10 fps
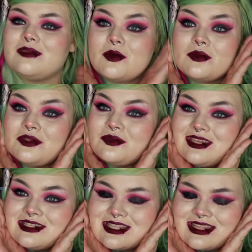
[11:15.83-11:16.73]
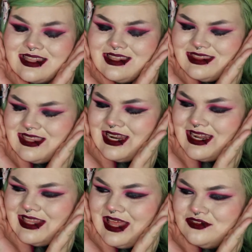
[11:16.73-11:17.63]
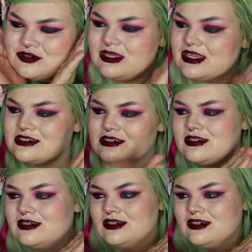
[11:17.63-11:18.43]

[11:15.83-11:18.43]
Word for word: emo cuties that I loved because